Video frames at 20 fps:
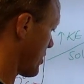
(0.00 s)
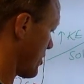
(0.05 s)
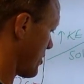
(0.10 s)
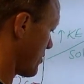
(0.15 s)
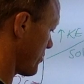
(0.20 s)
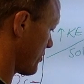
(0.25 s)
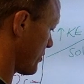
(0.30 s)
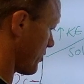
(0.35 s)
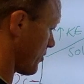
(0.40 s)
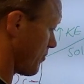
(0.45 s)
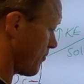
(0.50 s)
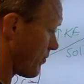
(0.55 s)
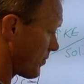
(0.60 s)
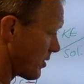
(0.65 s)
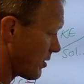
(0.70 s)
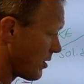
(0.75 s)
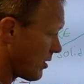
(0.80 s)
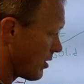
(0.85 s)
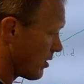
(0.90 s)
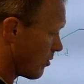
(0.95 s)
Okay, so
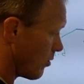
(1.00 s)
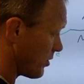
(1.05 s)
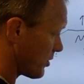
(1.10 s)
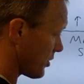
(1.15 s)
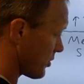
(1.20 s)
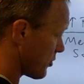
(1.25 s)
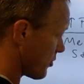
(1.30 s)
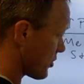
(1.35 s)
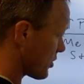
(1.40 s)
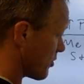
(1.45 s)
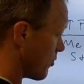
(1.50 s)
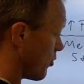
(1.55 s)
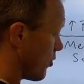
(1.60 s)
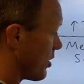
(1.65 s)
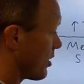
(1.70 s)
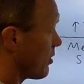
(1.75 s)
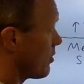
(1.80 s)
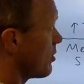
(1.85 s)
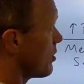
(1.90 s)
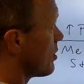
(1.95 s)
once it starts to
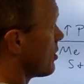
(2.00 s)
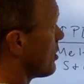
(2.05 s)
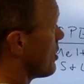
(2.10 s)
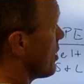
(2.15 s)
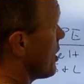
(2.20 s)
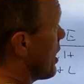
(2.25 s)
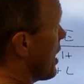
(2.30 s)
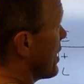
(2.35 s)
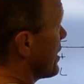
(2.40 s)
boil,